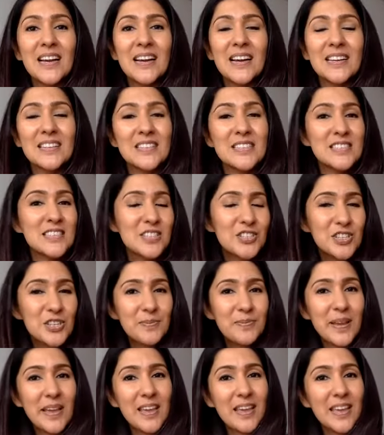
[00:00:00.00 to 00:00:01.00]
decision
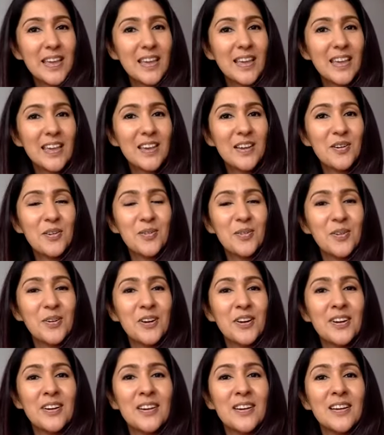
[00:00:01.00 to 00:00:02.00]
making,
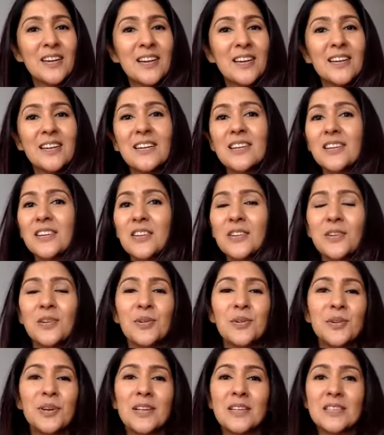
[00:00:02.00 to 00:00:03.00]
or
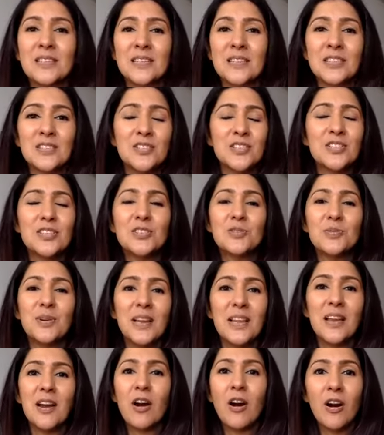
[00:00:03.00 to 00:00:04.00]
it's just
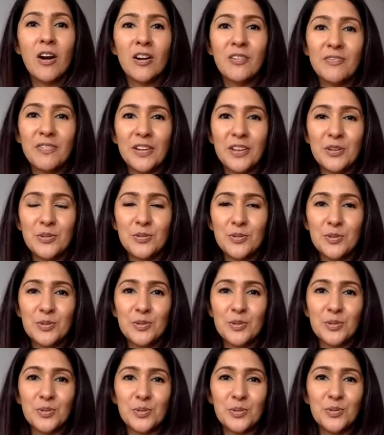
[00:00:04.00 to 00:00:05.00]
really hard for you
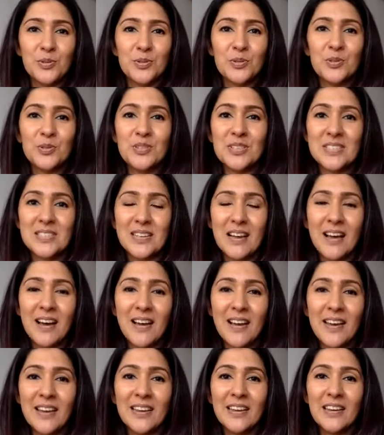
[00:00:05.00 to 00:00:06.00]
to
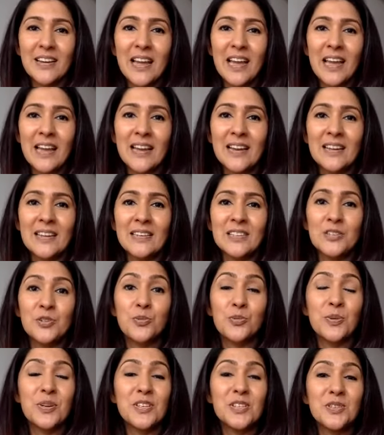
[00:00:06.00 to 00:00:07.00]
decide, and
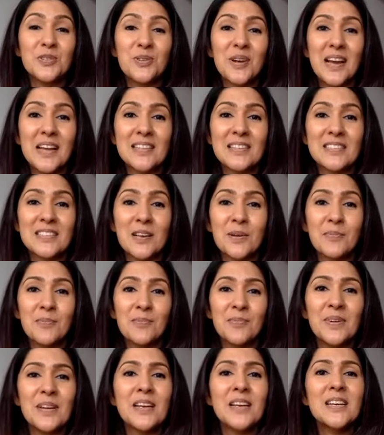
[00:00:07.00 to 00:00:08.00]
you wish you had
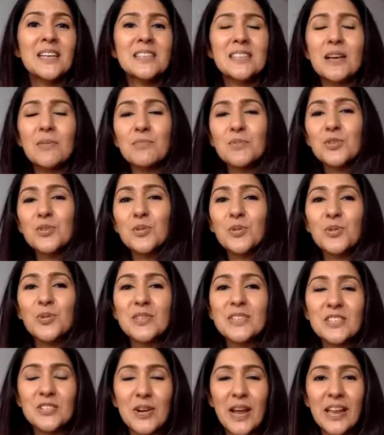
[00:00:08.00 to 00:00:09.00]
some
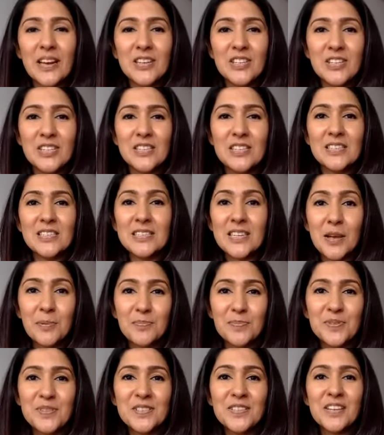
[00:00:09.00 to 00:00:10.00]
tools, strategies,
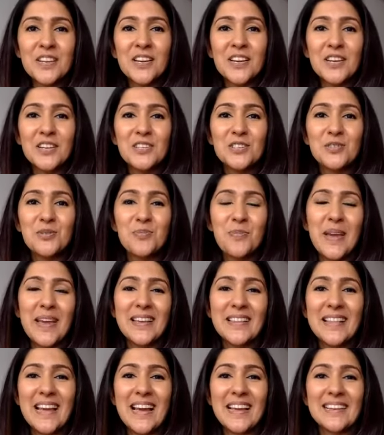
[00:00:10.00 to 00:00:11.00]
tips to
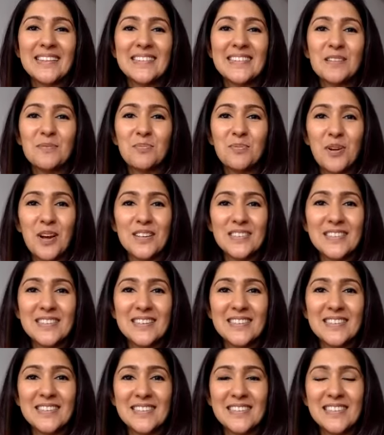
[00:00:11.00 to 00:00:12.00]
make that
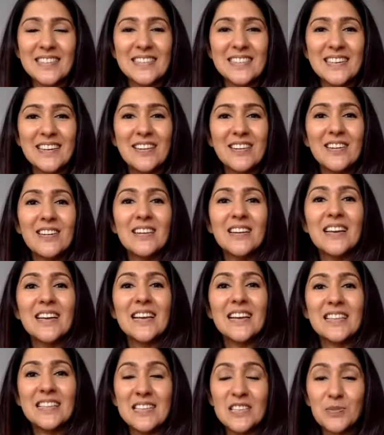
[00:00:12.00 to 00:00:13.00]
process easier,
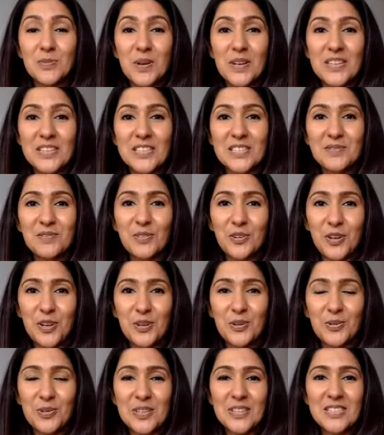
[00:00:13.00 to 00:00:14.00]
this one is for
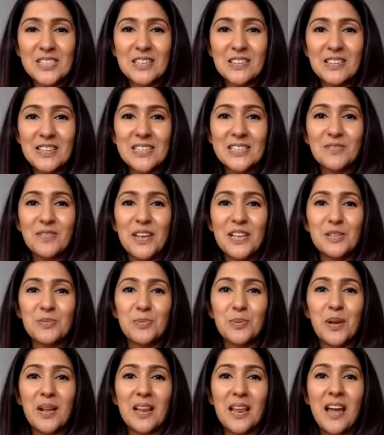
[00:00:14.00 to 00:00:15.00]
you. This
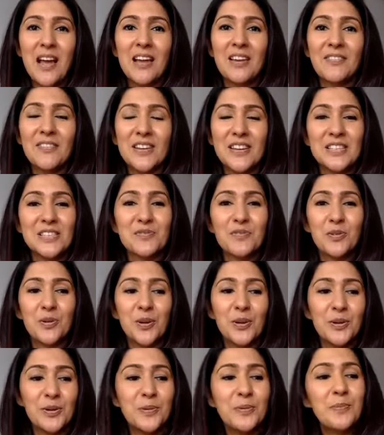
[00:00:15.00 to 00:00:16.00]
Facebook Live is for
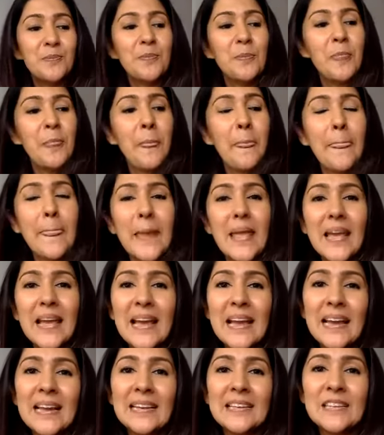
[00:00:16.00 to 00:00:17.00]
you.
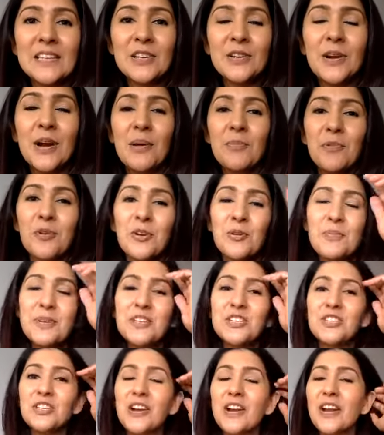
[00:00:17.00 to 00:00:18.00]
And I'm going to be
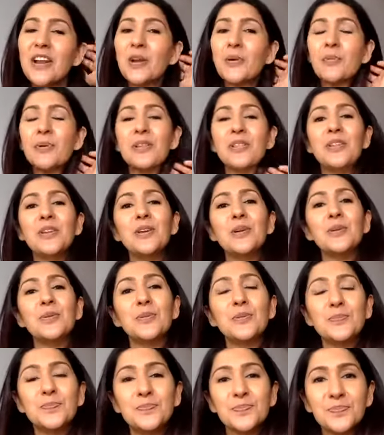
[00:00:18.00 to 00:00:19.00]
sharing with
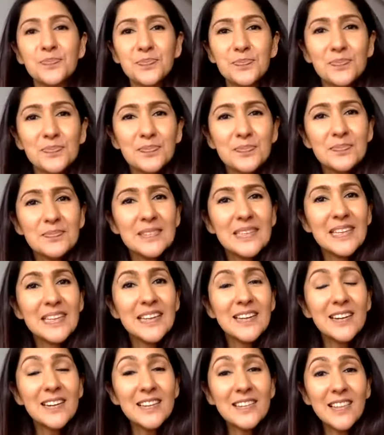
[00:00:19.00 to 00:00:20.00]
you
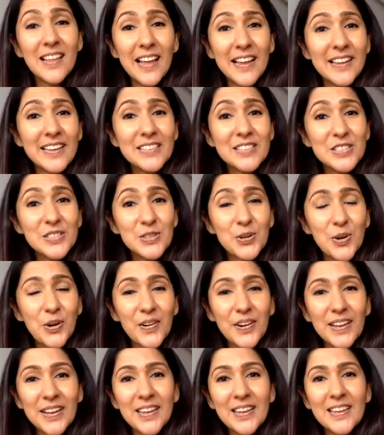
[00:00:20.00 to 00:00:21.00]
a client
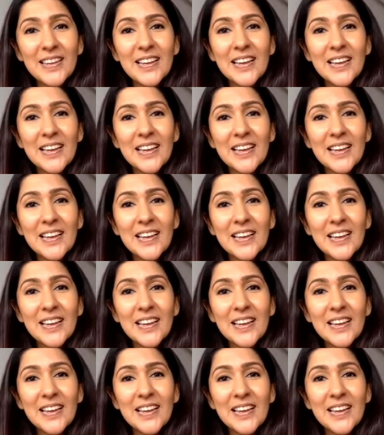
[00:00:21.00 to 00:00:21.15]
story